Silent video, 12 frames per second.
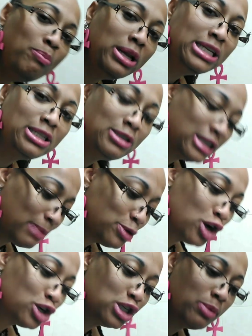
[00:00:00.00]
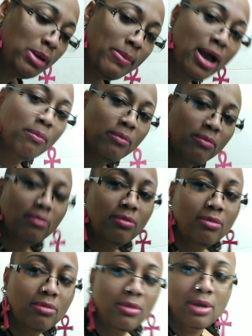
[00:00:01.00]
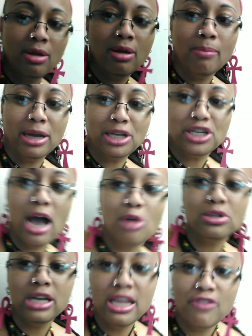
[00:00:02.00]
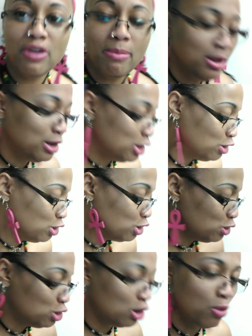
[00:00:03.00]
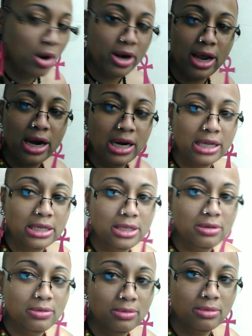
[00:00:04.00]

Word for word: please stop talking to me, ma'am. My child's leaving me. You, you don't want none of this.